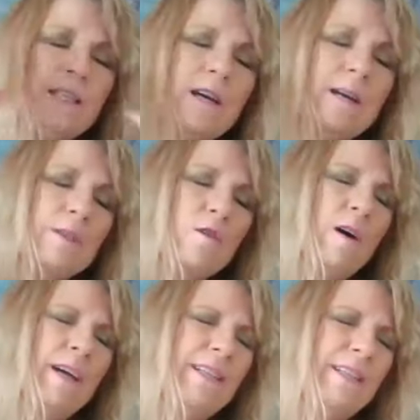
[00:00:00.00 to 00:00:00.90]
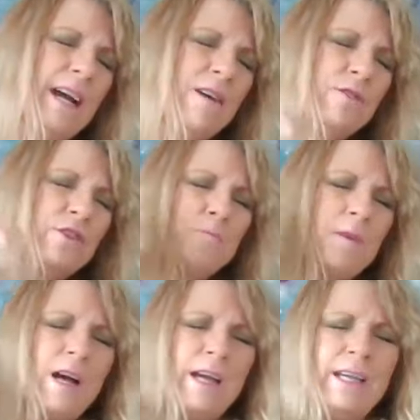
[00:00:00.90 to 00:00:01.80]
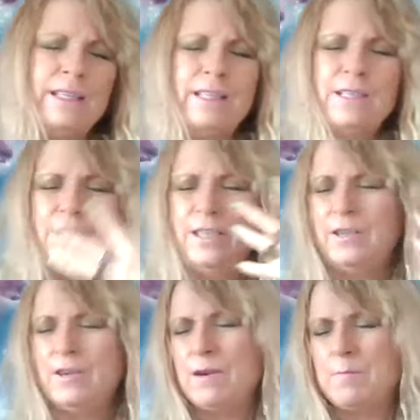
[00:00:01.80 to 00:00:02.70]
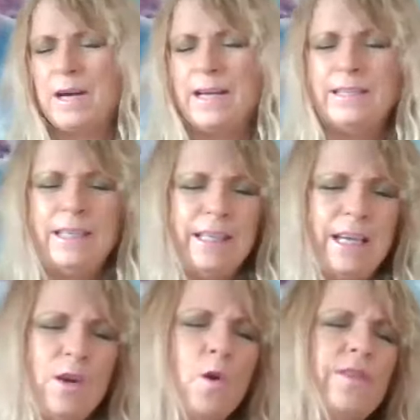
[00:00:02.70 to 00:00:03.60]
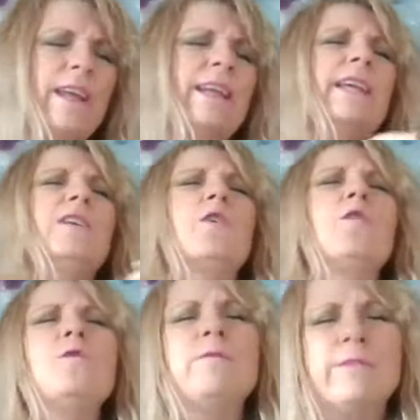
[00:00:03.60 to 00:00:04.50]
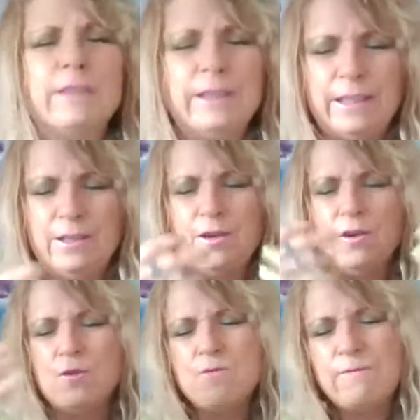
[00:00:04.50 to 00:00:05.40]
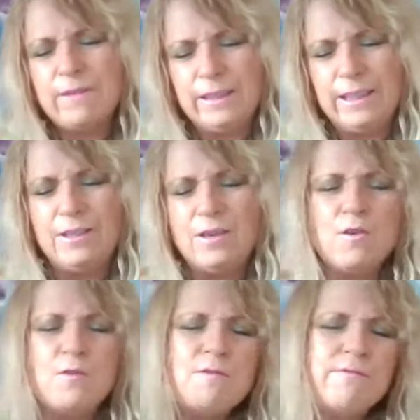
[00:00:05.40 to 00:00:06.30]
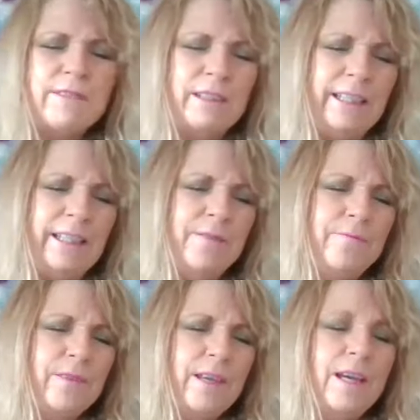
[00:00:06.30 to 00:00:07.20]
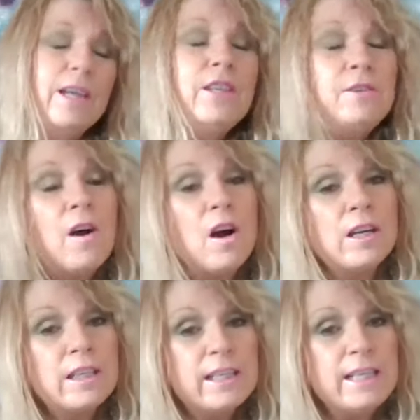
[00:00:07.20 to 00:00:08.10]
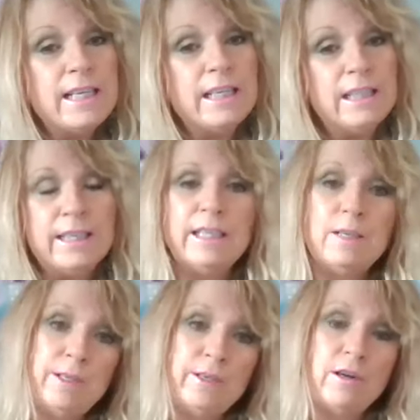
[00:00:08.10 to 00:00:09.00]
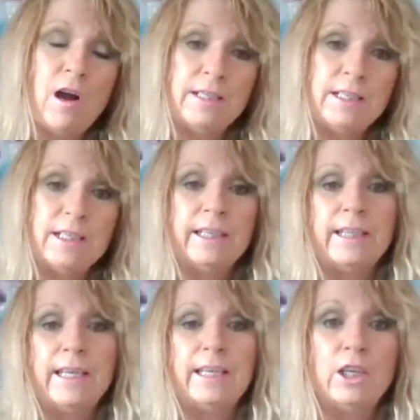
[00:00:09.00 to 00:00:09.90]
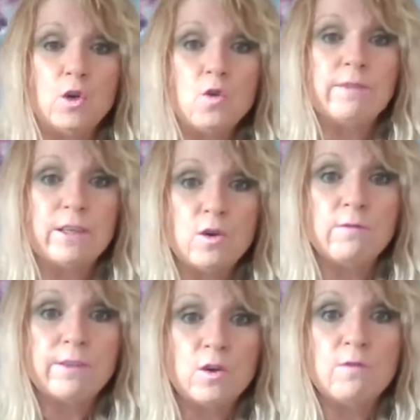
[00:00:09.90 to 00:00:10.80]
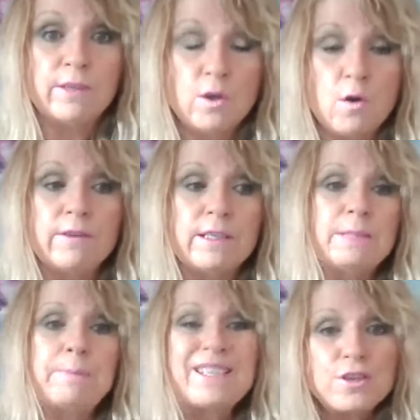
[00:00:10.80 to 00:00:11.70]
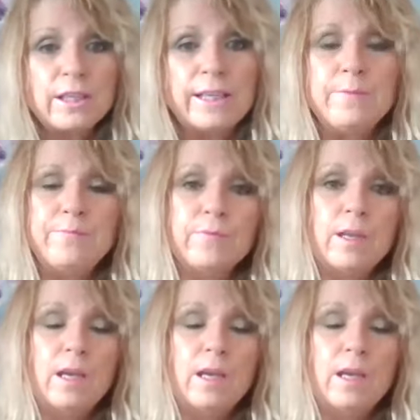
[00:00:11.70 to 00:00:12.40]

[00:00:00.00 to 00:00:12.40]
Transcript: it's time to quiet down your mind. You know, our mind can get thinking overly, overly, overly. You aren't going to see clarity when you're constantly thinking over and over and over and over, especially